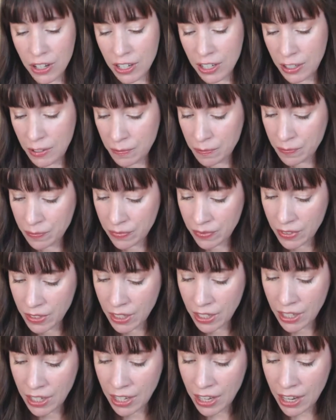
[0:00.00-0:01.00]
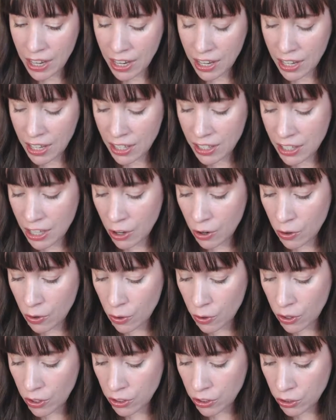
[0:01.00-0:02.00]
on it. And they are
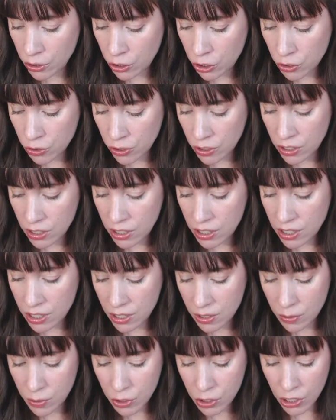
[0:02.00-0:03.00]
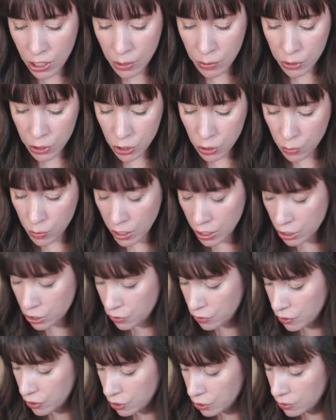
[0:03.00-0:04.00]
all neutrals, which I will
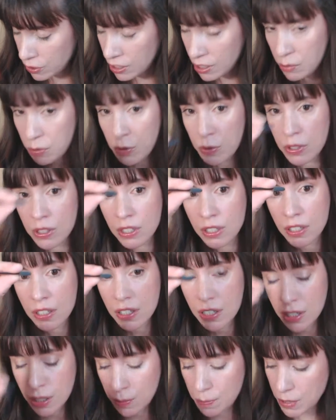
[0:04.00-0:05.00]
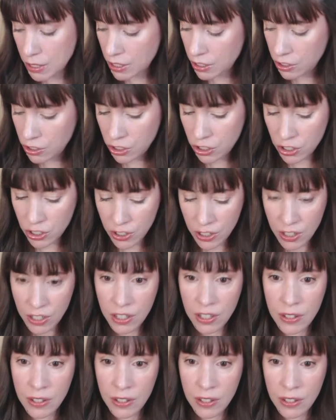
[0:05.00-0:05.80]
swatch for you. It comes with the sponge.